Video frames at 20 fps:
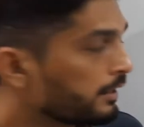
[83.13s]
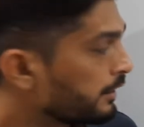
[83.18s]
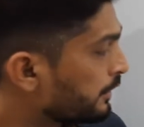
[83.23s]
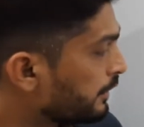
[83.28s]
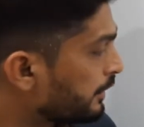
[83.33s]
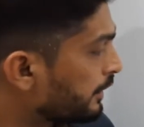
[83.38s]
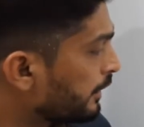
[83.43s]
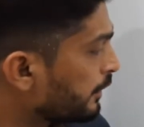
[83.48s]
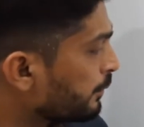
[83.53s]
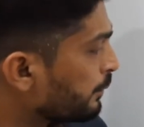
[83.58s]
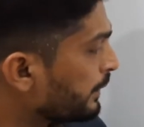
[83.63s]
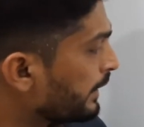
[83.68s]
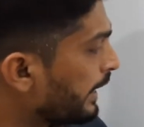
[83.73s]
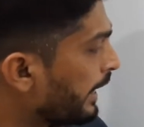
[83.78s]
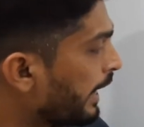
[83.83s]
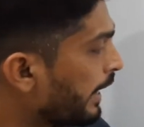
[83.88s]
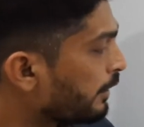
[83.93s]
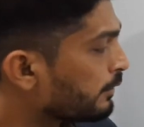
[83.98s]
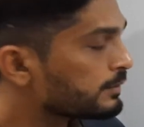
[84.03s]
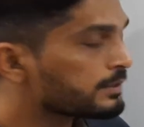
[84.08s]
Here we
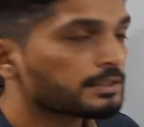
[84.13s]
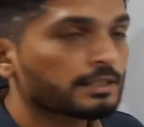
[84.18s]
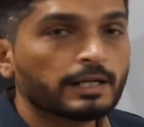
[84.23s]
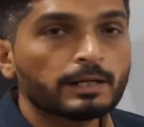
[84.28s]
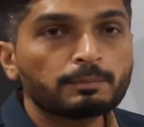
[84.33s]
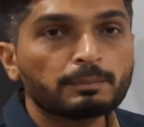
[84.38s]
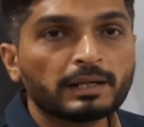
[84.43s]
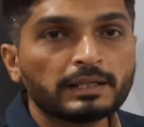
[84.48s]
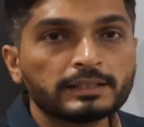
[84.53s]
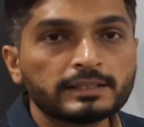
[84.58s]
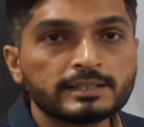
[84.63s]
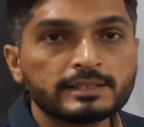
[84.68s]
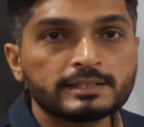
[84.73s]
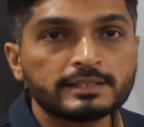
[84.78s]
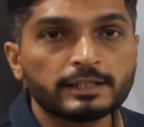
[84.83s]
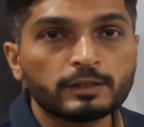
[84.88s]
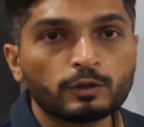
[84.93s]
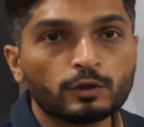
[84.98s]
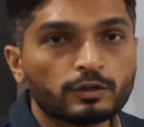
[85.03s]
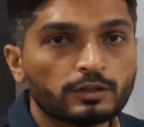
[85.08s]
have z minus
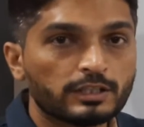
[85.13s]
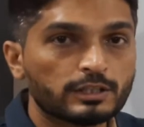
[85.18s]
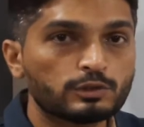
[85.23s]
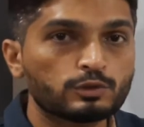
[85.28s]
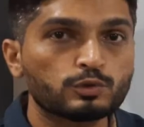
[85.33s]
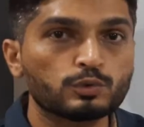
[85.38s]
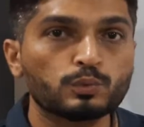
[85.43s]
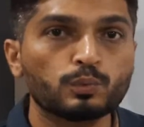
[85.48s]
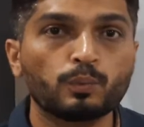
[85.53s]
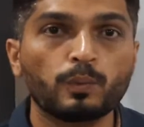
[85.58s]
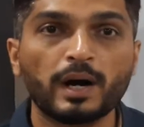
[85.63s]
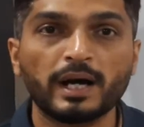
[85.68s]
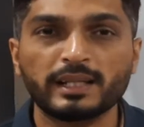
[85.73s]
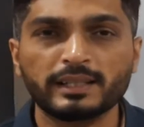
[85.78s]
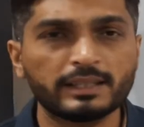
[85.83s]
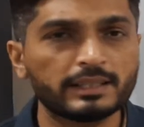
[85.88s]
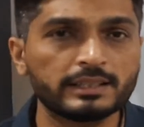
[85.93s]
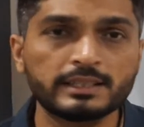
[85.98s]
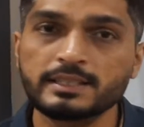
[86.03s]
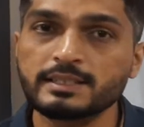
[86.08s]
z naught raised to
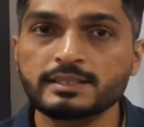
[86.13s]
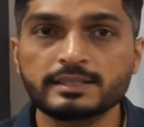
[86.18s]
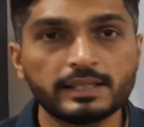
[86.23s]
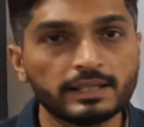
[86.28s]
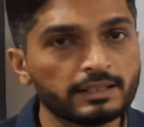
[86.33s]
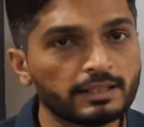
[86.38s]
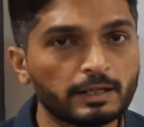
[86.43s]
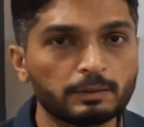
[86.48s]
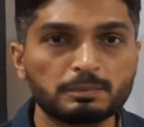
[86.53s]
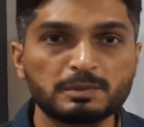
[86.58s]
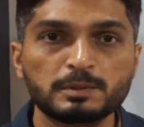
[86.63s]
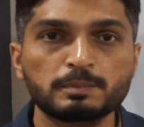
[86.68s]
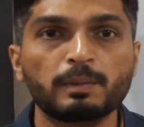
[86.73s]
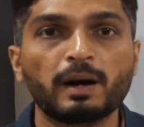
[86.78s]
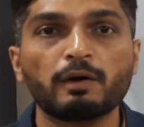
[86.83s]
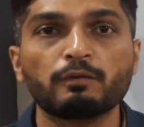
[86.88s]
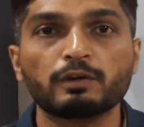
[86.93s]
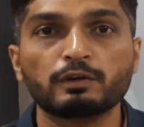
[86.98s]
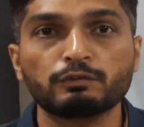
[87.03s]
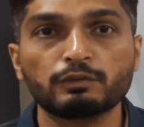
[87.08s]
1. Nothing is there, that means
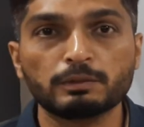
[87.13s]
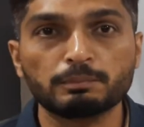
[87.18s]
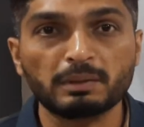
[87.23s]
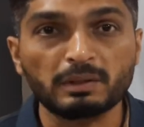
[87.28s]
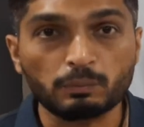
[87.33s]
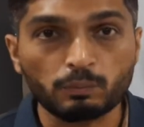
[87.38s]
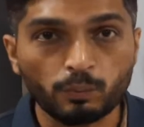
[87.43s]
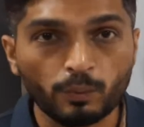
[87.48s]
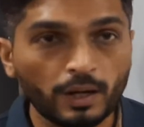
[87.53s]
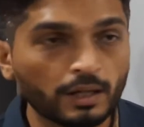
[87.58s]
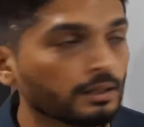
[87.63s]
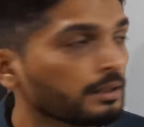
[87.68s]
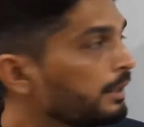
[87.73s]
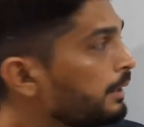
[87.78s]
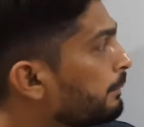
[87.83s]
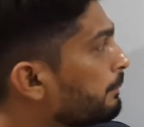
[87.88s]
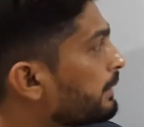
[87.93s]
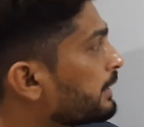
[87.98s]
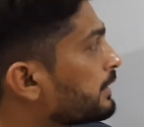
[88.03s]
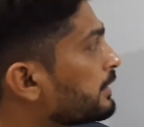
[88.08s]
power will be 1.
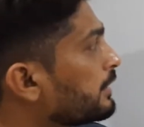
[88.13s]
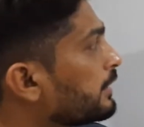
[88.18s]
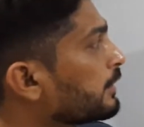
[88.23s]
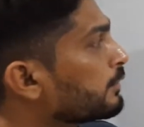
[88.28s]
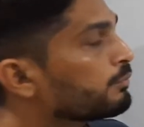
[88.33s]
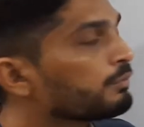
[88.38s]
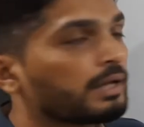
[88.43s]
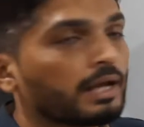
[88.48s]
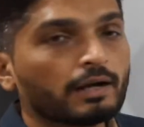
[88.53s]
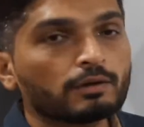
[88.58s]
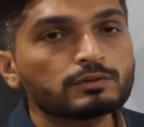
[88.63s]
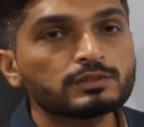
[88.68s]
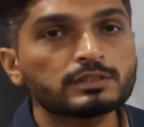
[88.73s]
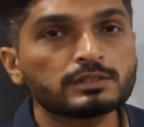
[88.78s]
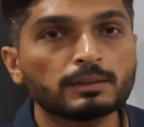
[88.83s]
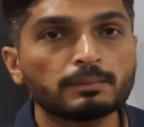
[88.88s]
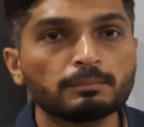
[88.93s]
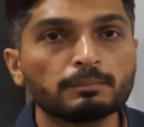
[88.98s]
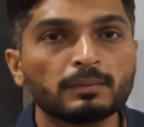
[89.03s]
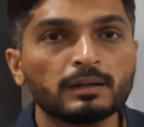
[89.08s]
But here we have
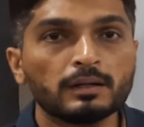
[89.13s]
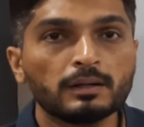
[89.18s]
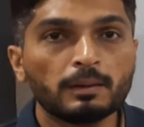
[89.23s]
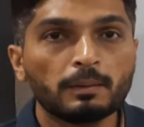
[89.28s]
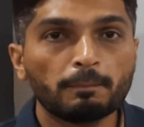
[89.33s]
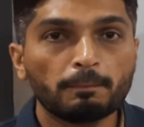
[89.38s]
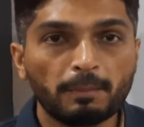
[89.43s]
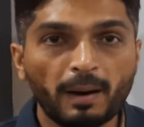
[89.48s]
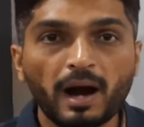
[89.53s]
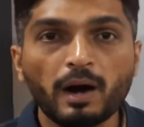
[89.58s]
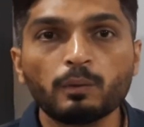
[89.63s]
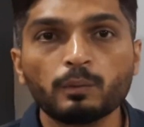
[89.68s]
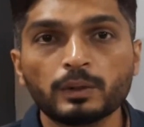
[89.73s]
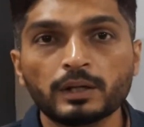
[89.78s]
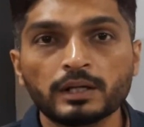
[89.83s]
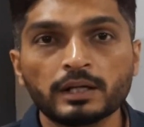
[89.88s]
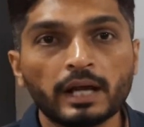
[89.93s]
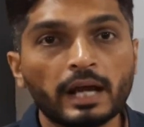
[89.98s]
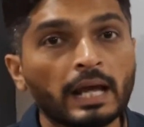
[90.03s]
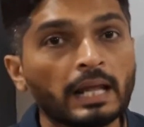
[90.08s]
some
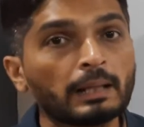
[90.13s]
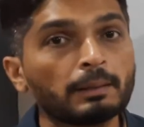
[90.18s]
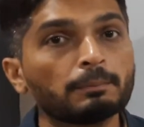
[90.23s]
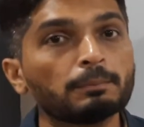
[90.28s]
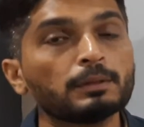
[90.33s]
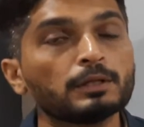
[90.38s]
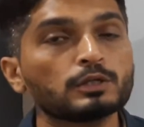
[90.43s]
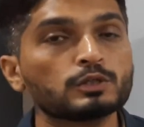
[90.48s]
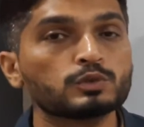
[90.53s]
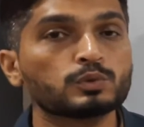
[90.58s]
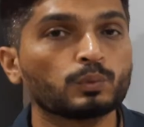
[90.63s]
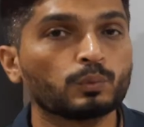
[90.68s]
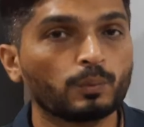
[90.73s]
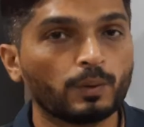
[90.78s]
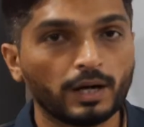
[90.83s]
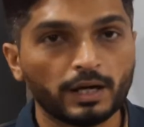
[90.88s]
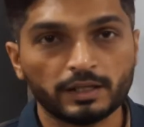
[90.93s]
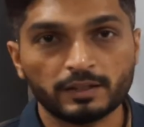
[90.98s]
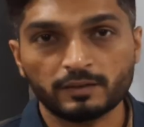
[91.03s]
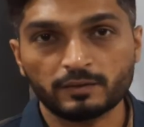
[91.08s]
power n plus
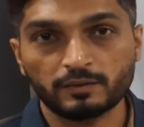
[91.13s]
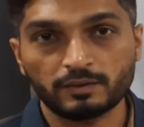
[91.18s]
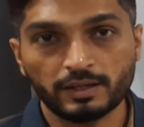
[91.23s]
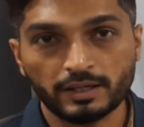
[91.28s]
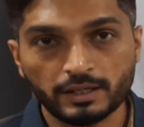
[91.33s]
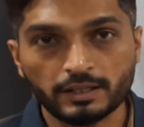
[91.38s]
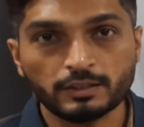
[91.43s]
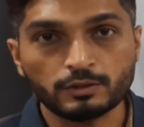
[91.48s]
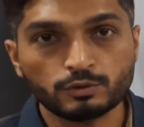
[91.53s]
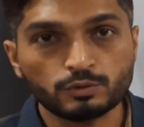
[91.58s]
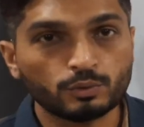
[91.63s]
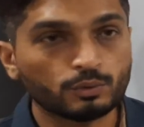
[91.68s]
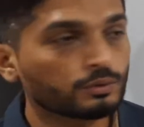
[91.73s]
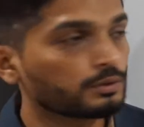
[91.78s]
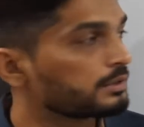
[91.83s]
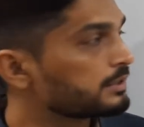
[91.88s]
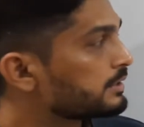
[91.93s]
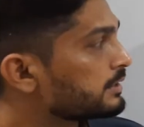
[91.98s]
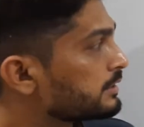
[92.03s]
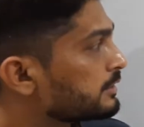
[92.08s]
1. Getting? So
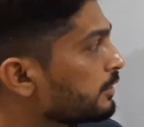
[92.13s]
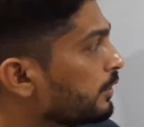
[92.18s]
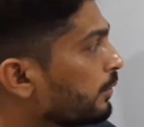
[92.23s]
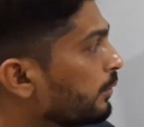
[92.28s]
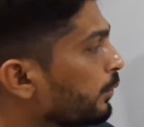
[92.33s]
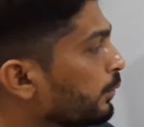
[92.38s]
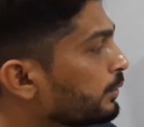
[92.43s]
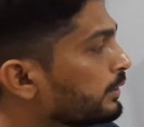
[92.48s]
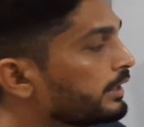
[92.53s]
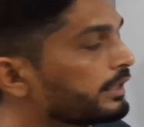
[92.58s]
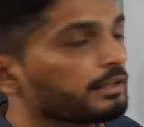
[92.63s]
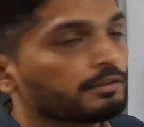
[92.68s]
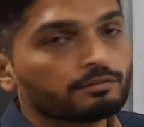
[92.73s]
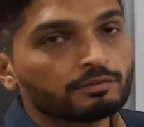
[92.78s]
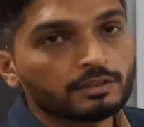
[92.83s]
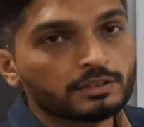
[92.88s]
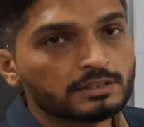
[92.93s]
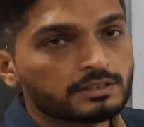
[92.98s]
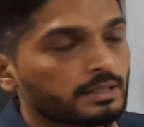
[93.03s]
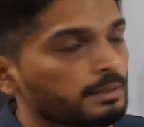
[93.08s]
this is the only
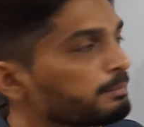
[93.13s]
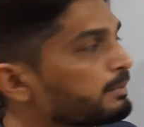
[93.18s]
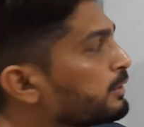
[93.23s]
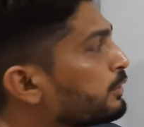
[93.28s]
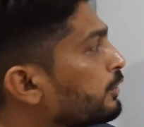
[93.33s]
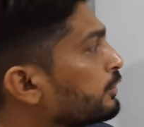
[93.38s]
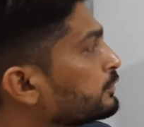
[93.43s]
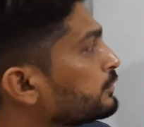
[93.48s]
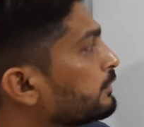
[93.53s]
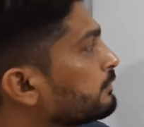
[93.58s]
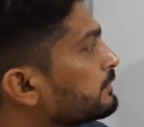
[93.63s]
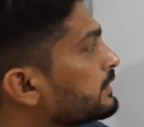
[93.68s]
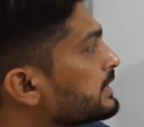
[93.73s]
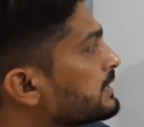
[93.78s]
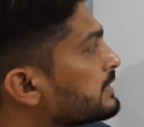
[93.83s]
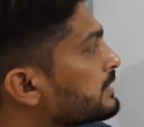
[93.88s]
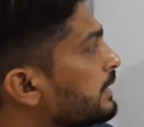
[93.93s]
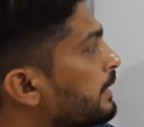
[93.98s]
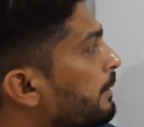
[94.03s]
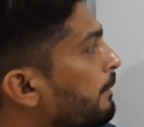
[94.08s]
difference. And because of
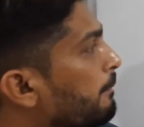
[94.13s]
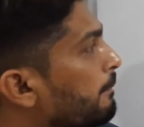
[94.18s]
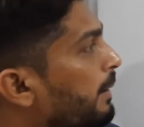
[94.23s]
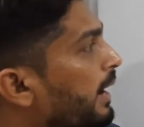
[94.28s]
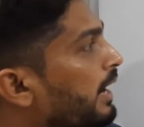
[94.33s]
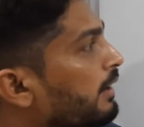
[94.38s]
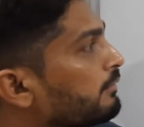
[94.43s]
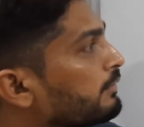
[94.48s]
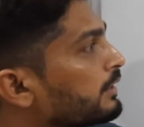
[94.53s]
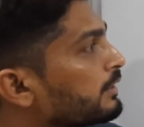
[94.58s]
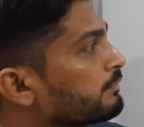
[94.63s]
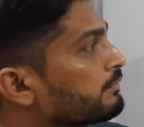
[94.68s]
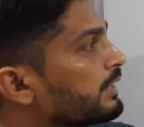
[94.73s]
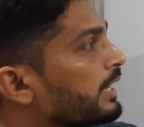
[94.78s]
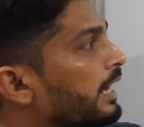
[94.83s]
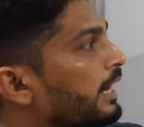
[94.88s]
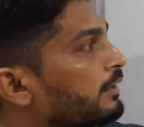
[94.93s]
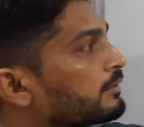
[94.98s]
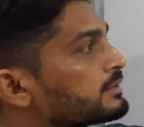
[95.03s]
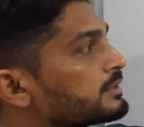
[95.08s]
this power,
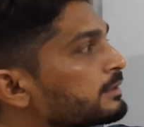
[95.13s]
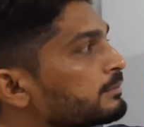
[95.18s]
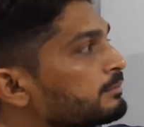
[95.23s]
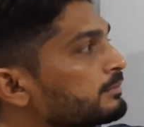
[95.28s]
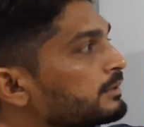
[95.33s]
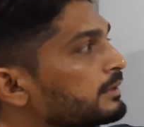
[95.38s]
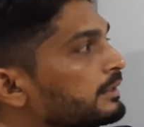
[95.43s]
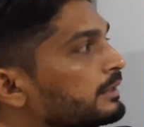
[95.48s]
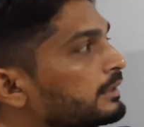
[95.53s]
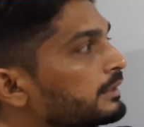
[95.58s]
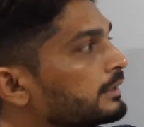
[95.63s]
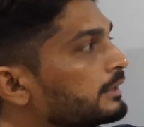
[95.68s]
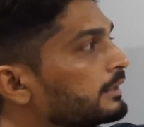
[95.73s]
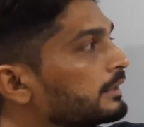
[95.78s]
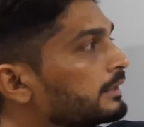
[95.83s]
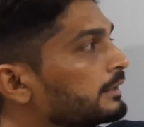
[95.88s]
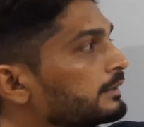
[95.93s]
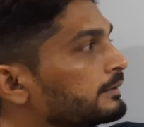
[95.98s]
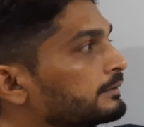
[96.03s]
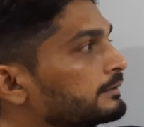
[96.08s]
we have some
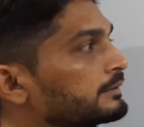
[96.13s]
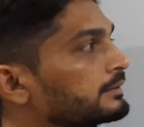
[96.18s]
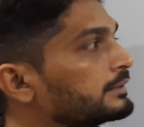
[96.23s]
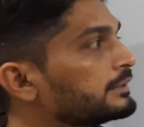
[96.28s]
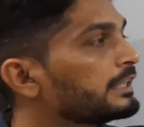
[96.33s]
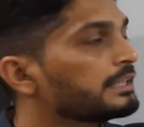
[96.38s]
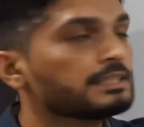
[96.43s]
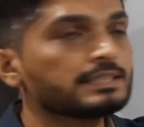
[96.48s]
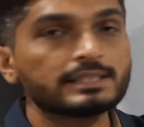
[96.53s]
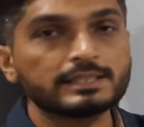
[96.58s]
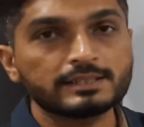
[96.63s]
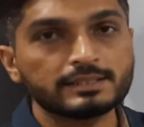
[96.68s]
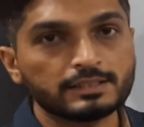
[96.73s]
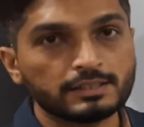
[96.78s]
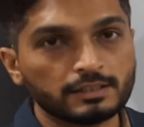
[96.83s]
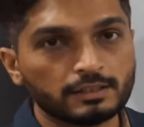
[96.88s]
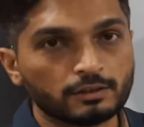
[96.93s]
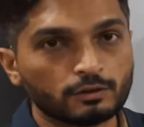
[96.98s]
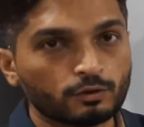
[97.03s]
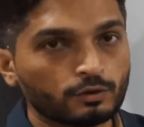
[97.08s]
changes
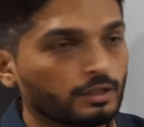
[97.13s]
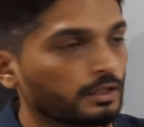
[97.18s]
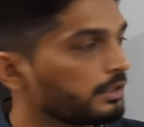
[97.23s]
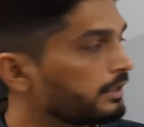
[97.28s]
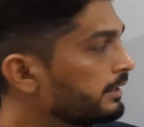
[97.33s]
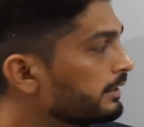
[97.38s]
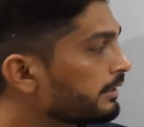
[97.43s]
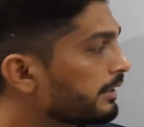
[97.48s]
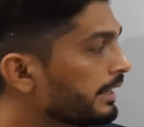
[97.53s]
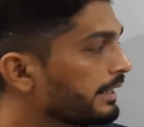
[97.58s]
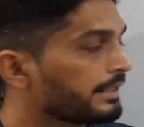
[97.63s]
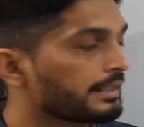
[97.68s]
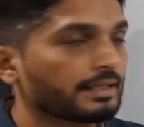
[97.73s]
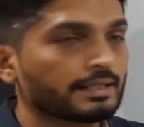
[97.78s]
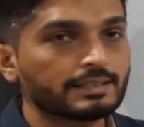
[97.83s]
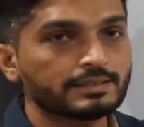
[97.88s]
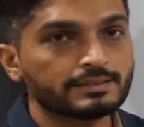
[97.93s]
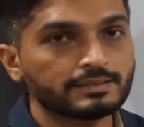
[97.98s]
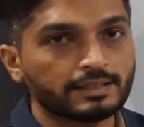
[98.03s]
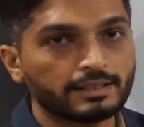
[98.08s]
here. Okay, in right
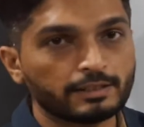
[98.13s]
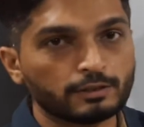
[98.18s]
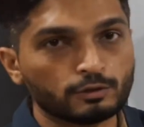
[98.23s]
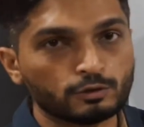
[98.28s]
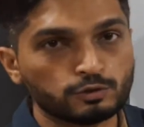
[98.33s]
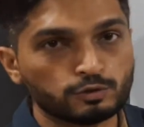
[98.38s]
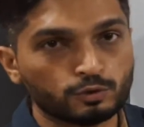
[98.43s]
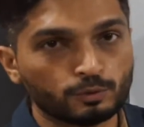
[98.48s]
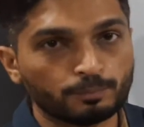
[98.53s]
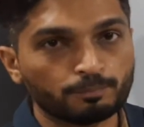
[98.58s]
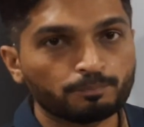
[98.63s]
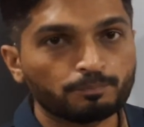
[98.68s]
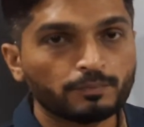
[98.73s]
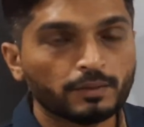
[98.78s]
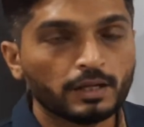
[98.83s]
hand side also.